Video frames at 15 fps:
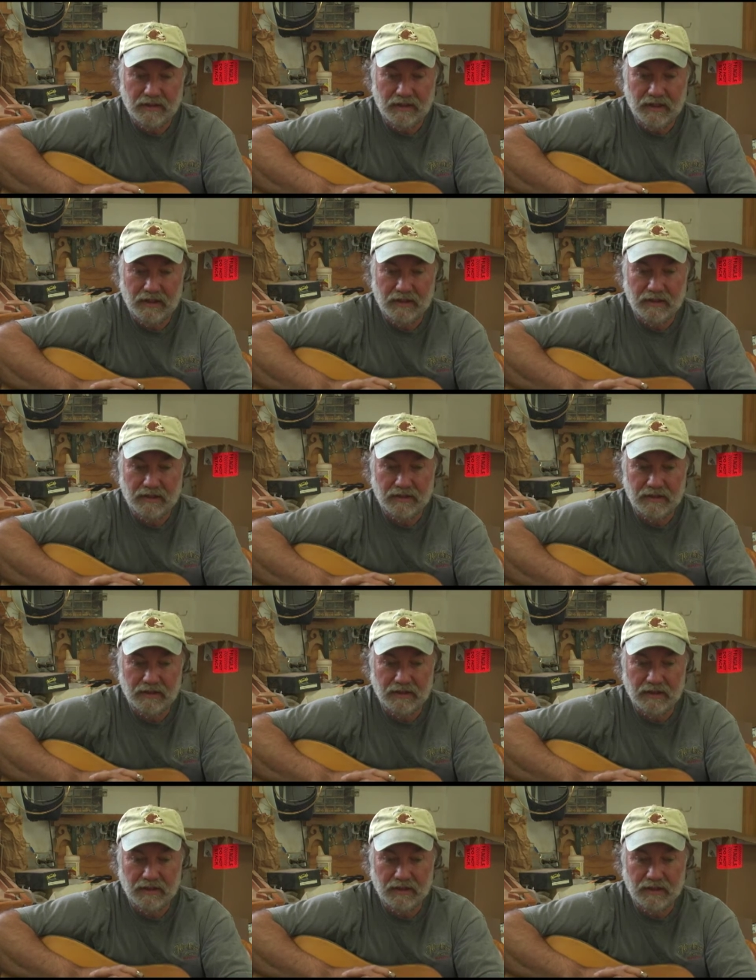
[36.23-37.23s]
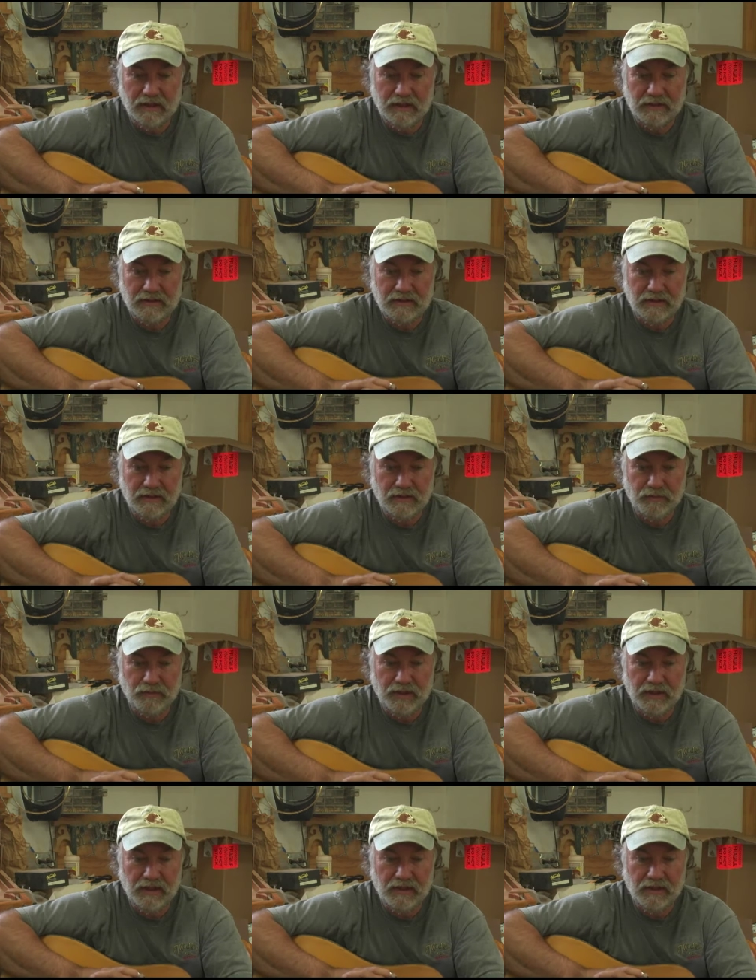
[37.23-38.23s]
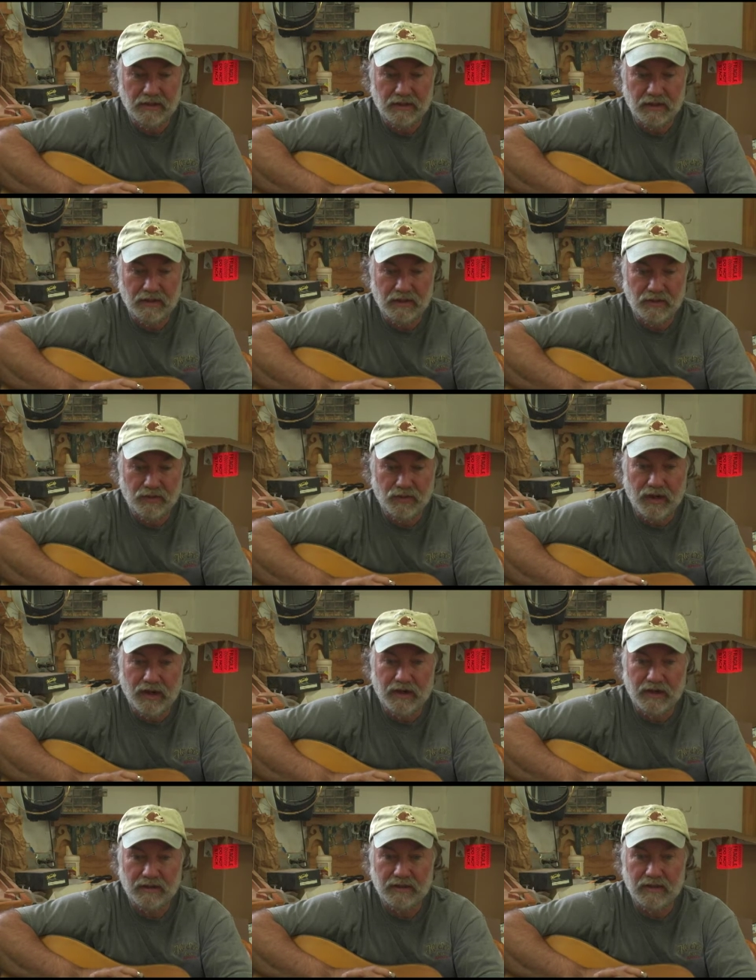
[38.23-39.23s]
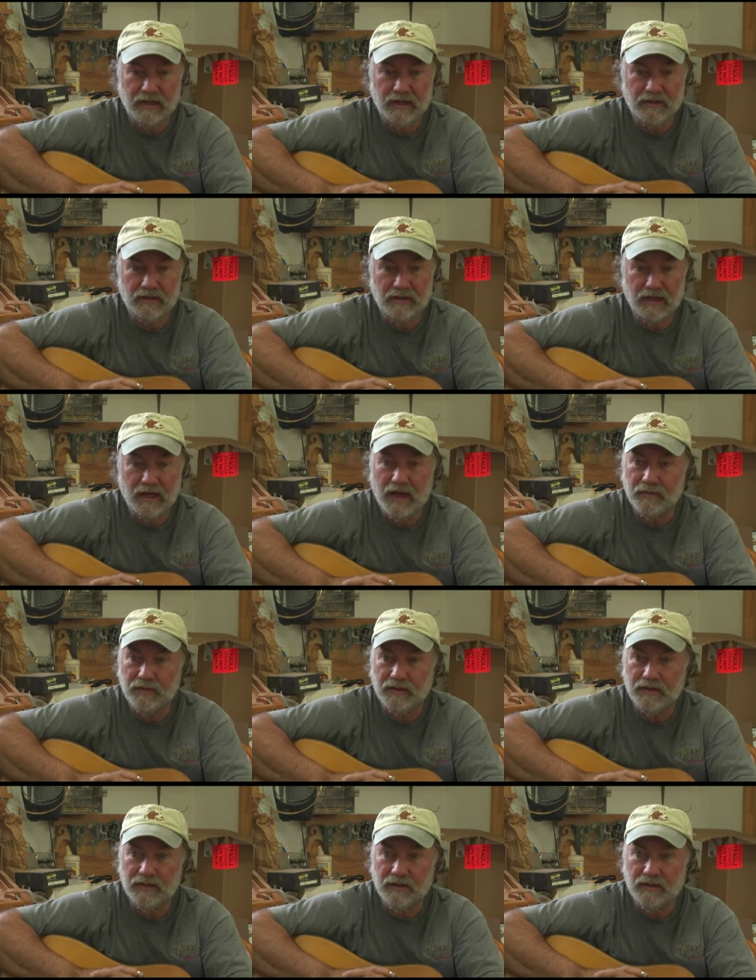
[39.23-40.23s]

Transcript: And that, that's a pretty rare thing to happen.